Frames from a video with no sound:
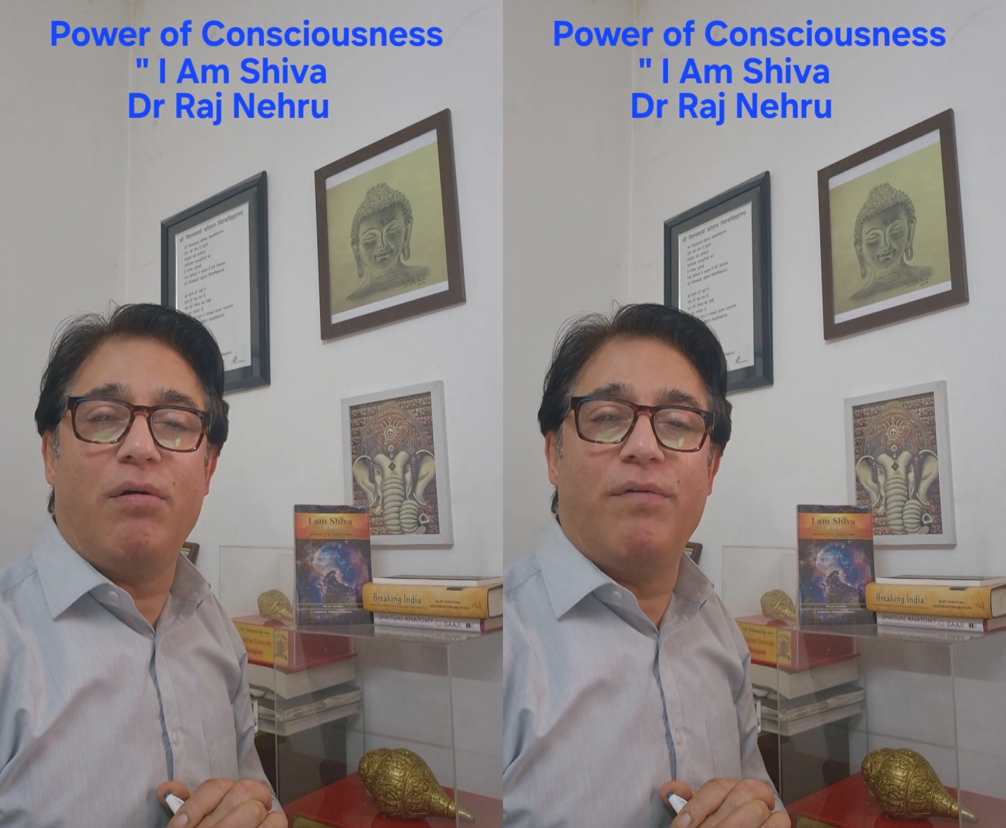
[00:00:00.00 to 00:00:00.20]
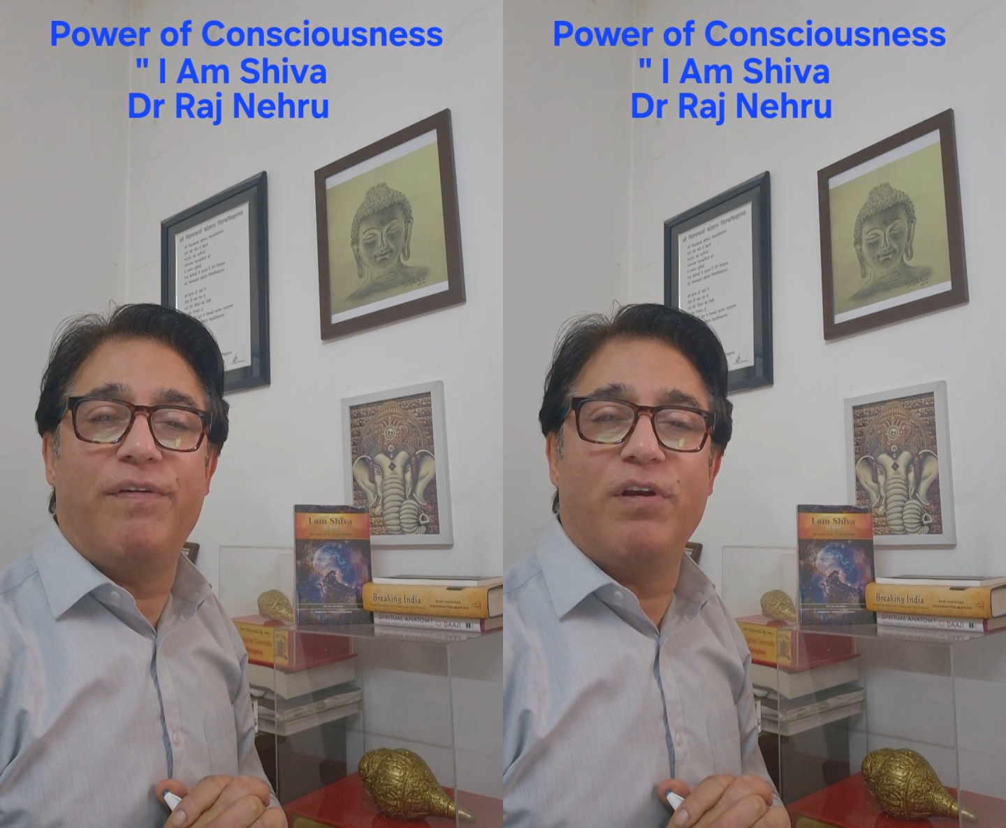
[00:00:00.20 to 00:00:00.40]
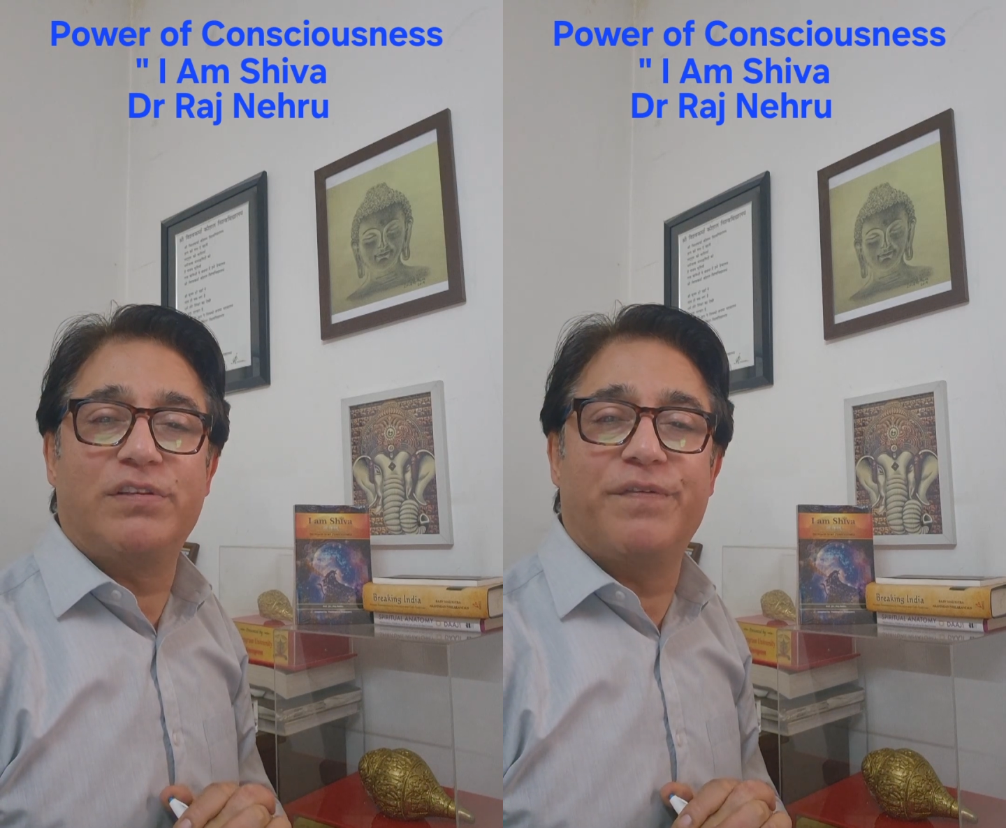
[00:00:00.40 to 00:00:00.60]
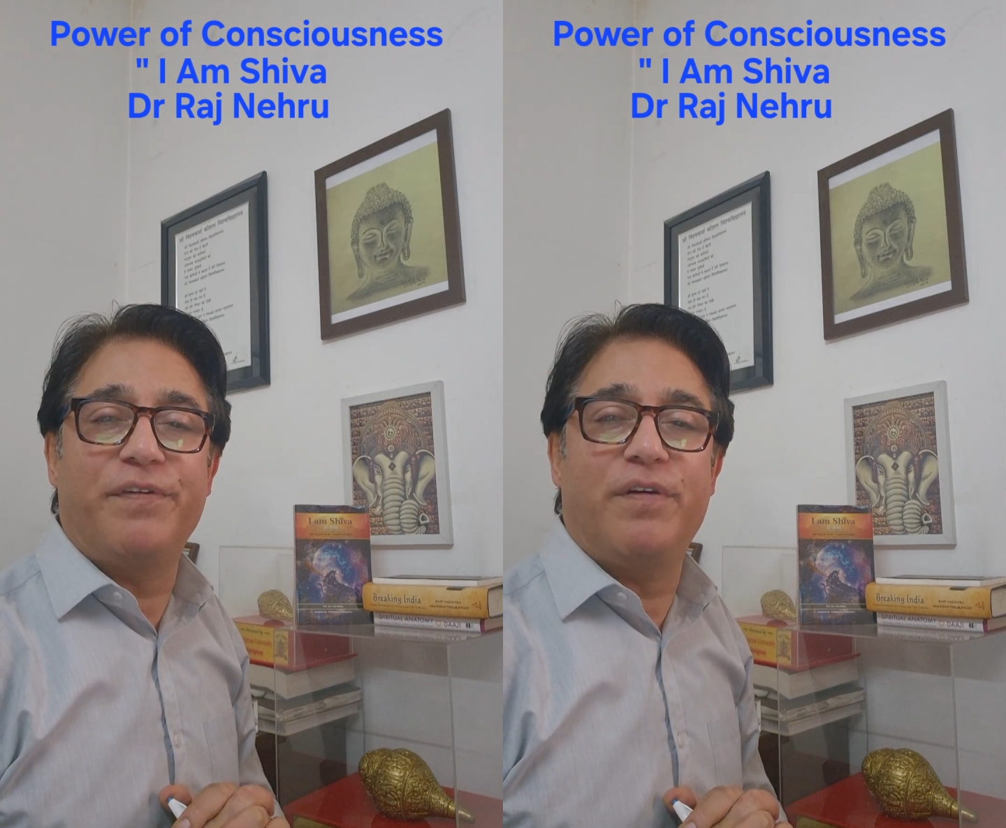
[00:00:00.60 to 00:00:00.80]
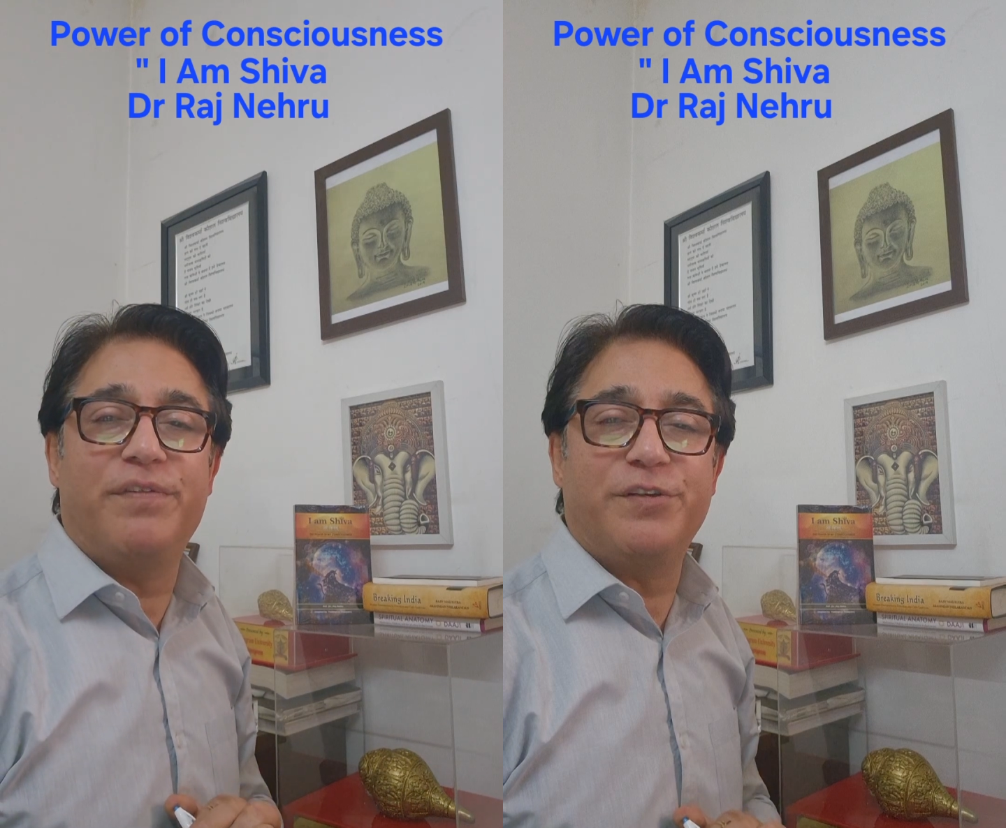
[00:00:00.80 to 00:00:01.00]
of
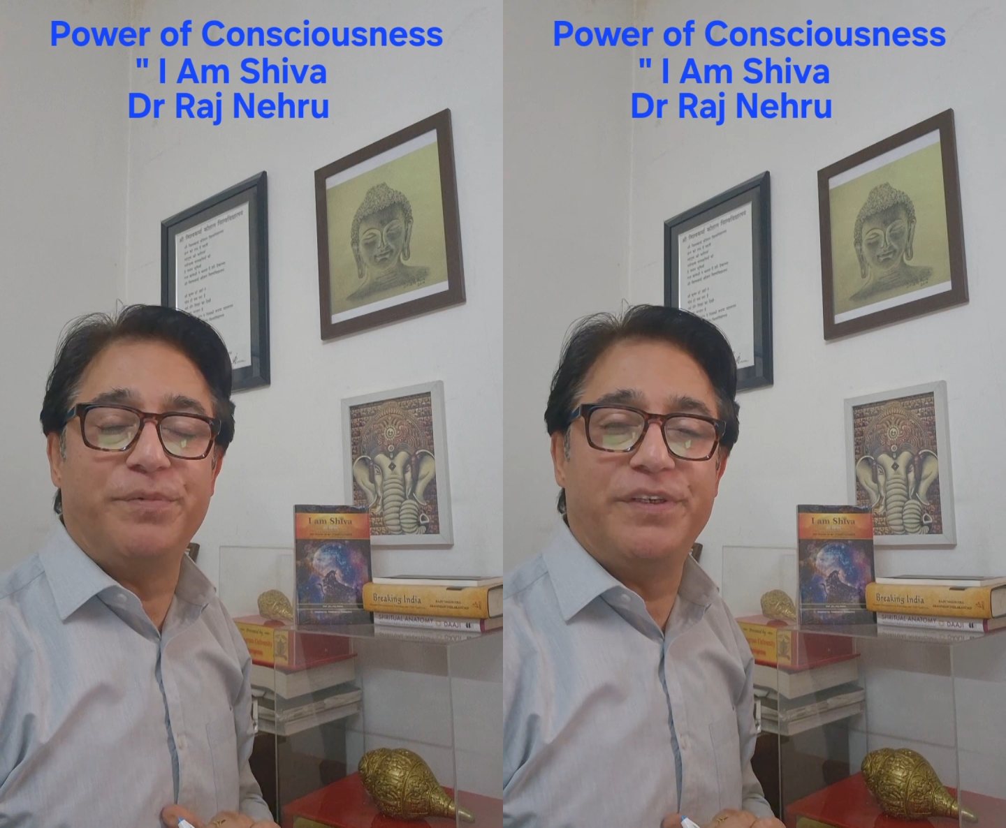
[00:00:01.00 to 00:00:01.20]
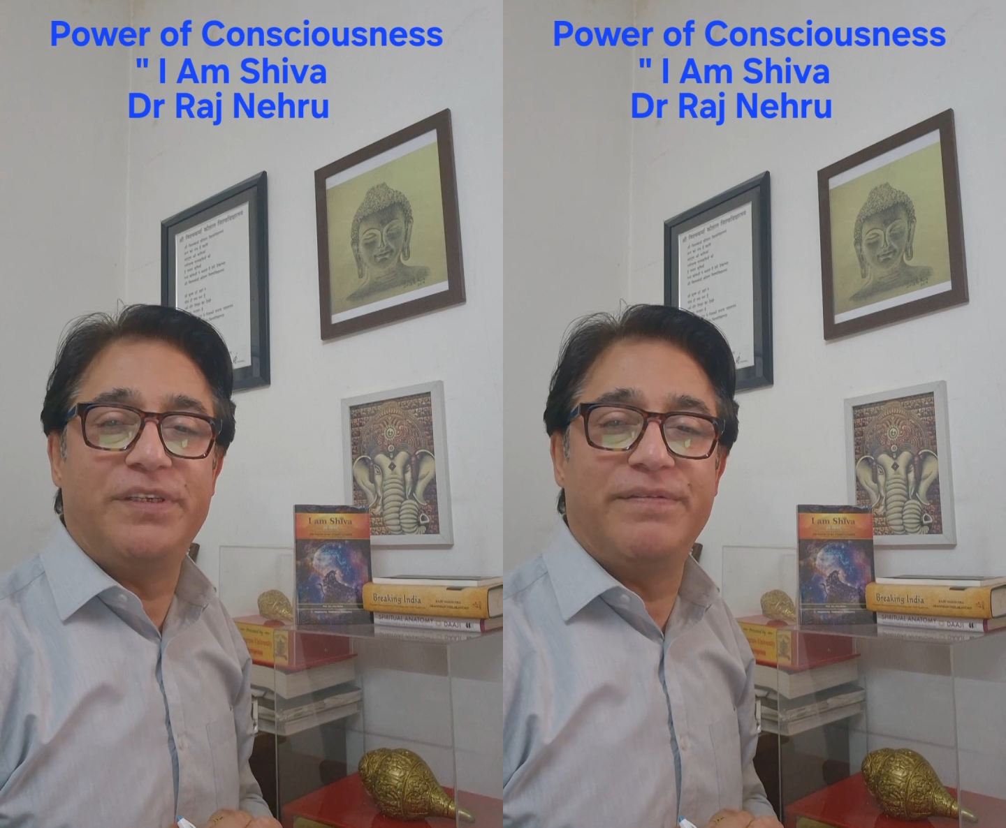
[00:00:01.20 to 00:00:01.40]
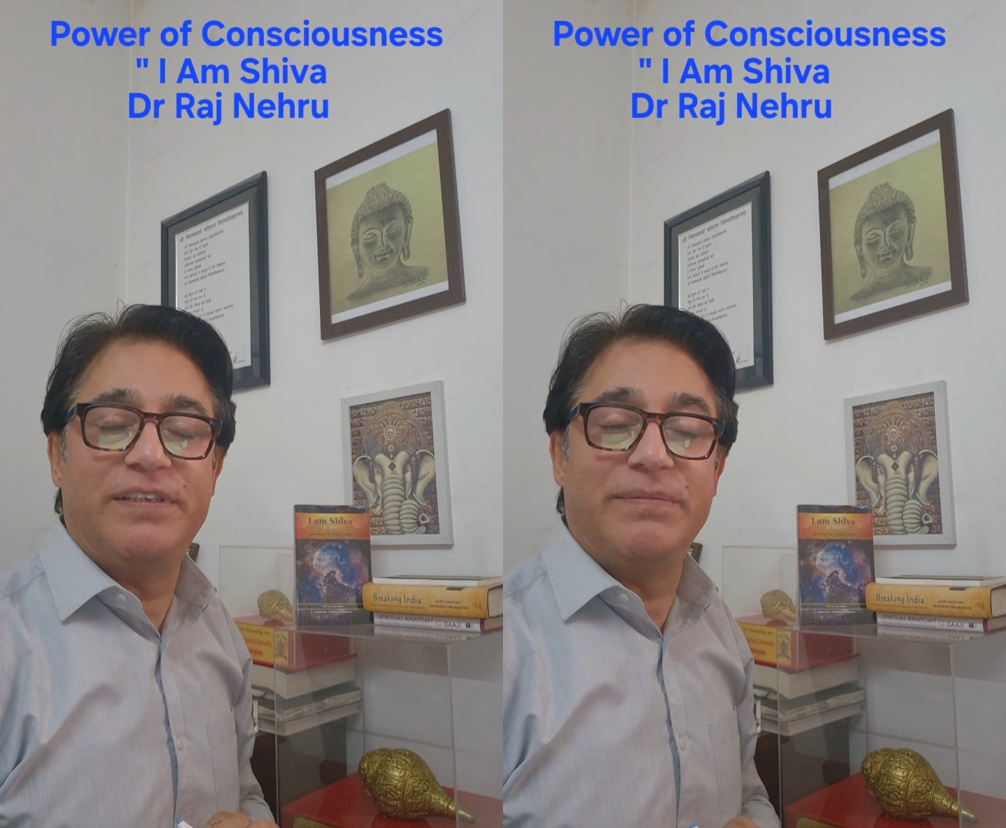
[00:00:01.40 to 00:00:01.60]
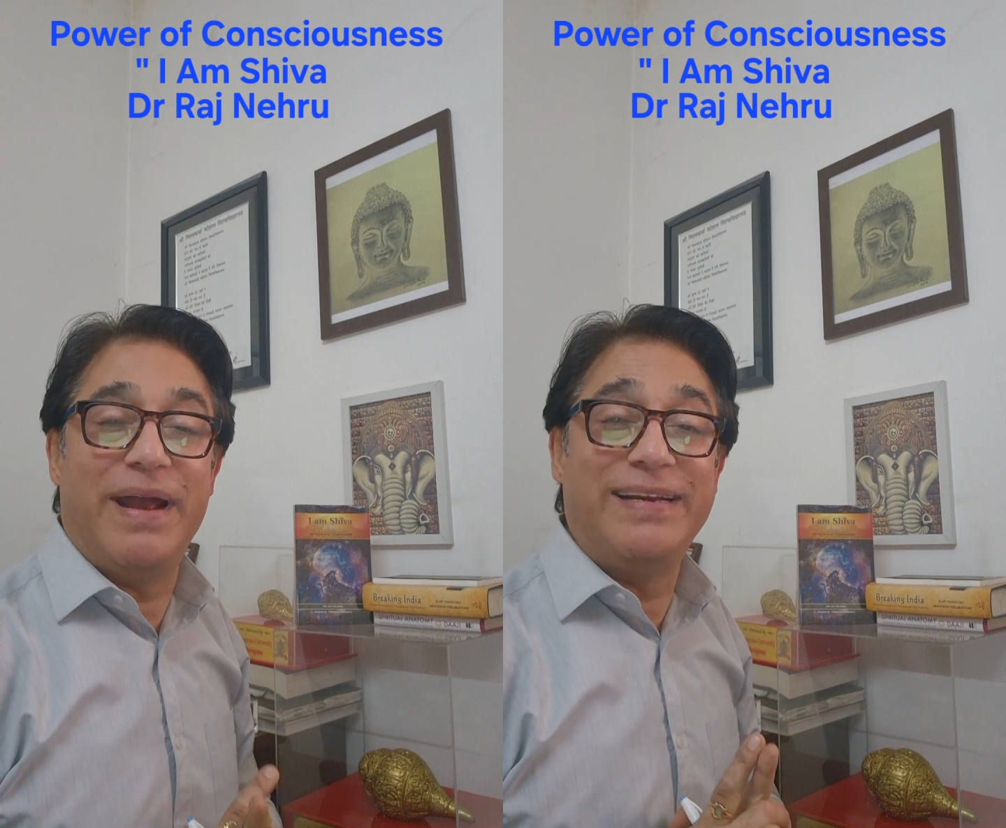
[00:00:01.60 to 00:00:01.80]
philosophy of Kashmir Shaivism